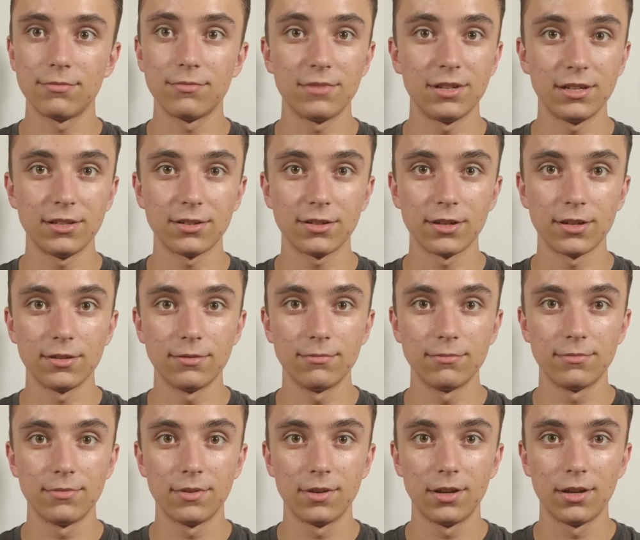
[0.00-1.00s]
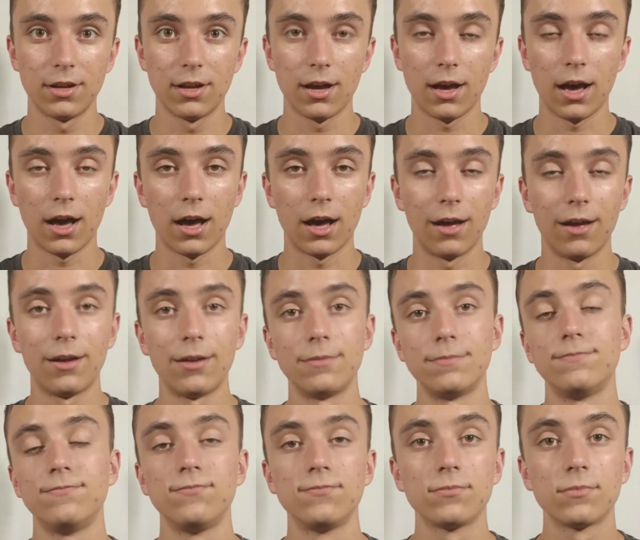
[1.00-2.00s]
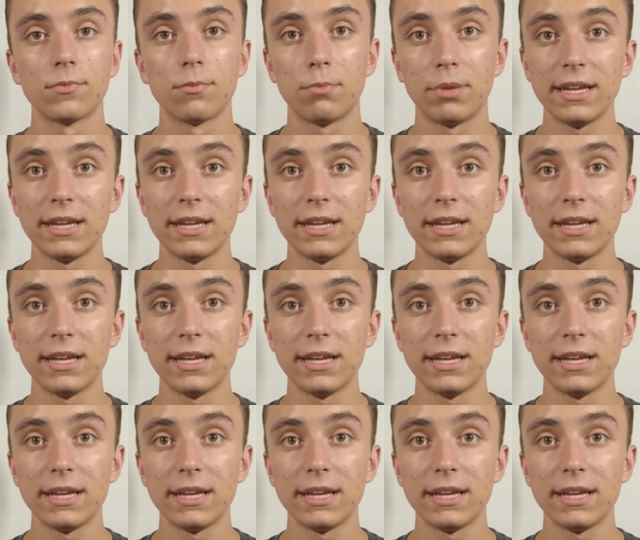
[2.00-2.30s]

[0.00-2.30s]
and it's good. But